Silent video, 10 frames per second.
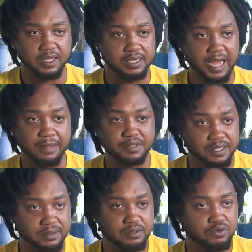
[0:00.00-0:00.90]

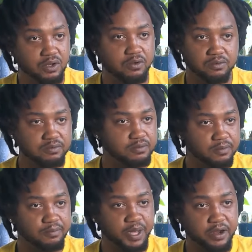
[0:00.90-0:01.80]
adopted, you know,
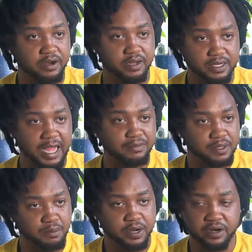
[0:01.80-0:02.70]
parent,
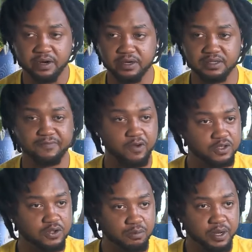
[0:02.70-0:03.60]
adopted parents,
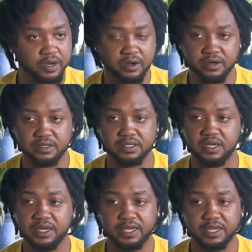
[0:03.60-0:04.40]
foster parents,